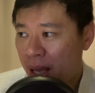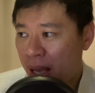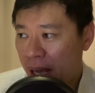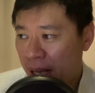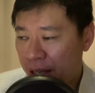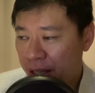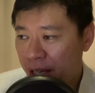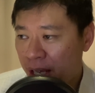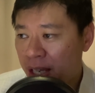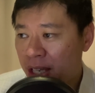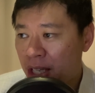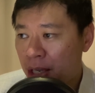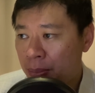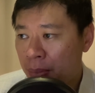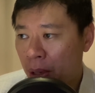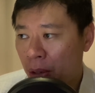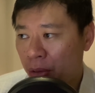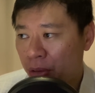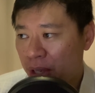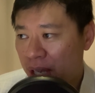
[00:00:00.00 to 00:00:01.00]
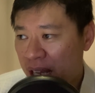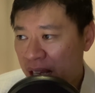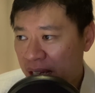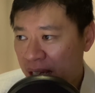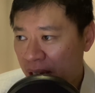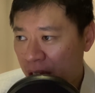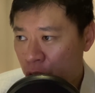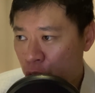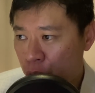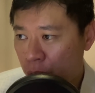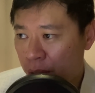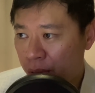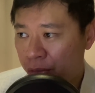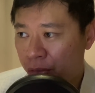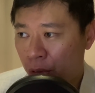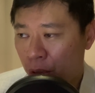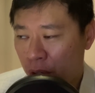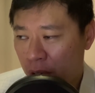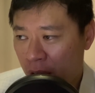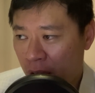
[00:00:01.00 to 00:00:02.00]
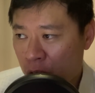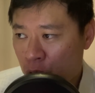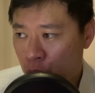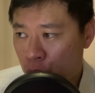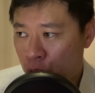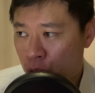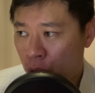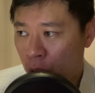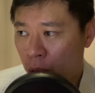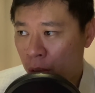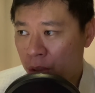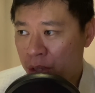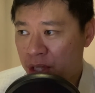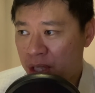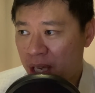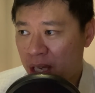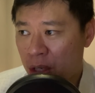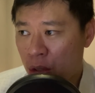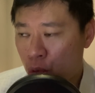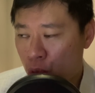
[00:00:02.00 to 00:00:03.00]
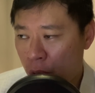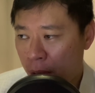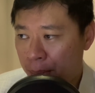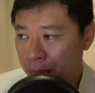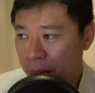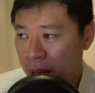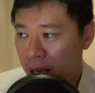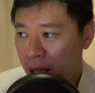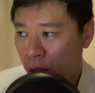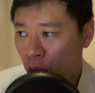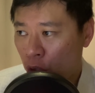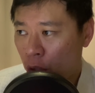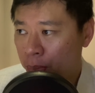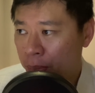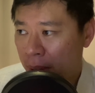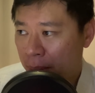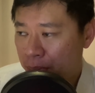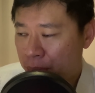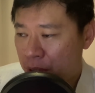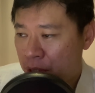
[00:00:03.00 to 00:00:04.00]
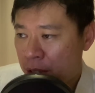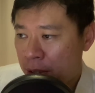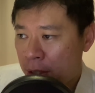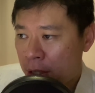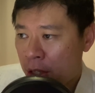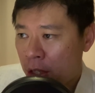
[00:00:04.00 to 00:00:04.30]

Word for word: and then about 800 for cash withdrawals and GrabPay top-ups.